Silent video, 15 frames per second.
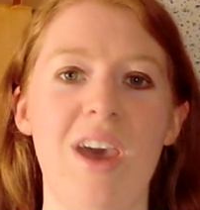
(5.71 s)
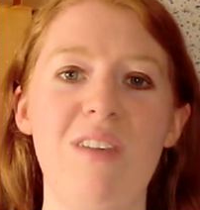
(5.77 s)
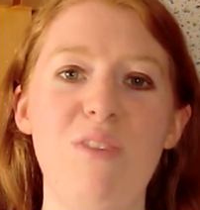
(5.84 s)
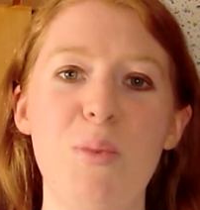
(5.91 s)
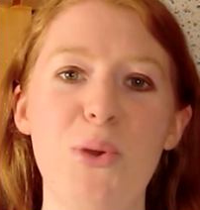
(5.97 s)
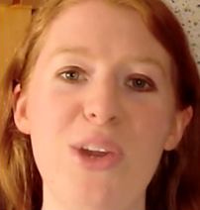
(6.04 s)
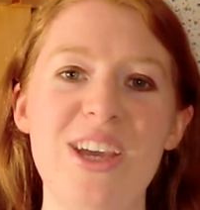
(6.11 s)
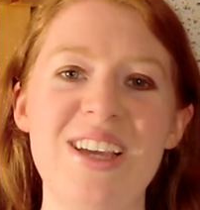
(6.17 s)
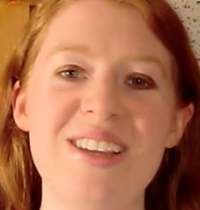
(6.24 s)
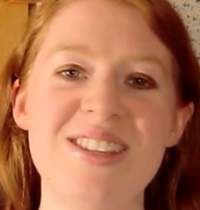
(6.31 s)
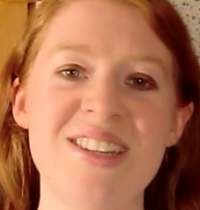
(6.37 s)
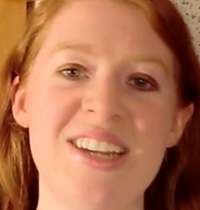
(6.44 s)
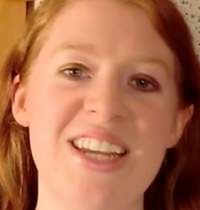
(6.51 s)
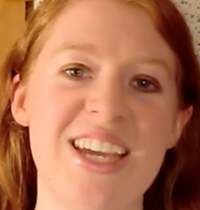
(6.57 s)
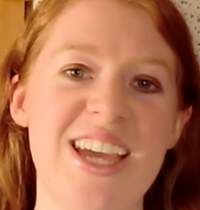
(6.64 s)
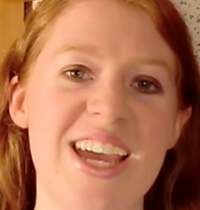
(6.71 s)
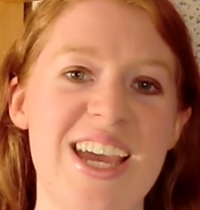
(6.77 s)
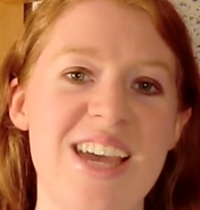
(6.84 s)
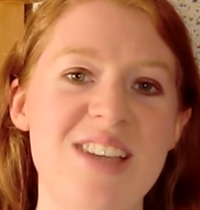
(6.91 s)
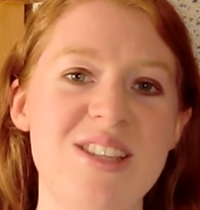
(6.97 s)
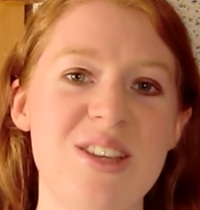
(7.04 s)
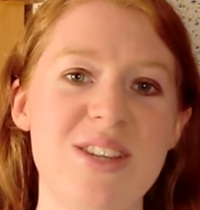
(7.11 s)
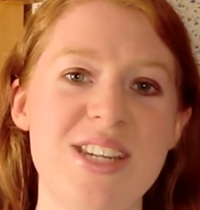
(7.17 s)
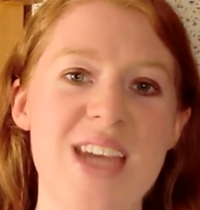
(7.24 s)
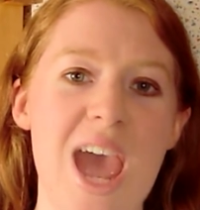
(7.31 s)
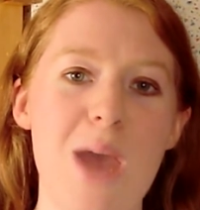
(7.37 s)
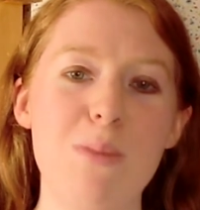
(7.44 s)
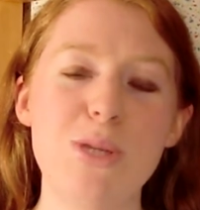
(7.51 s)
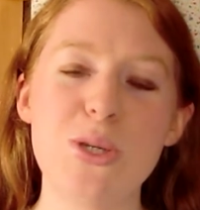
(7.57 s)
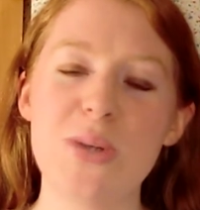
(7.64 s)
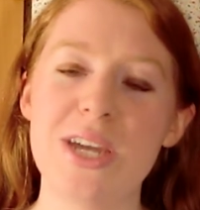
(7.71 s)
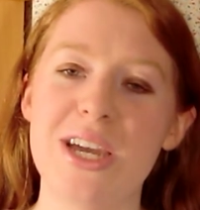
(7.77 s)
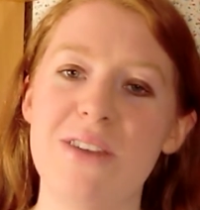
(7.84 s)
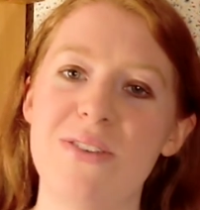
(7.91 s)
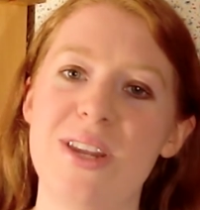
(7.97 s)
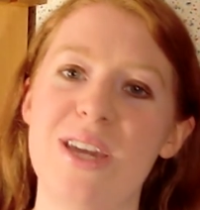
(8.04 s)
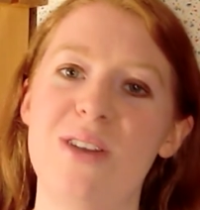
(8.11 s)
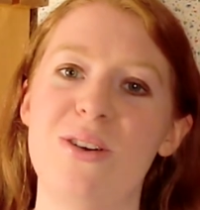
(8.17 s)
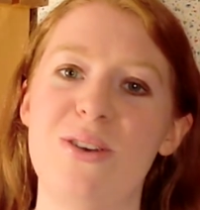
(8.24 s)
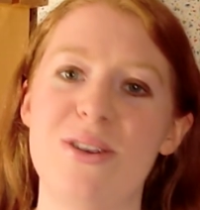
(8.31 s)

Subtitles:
everybody, it's Lydia here. So today I'm doing a video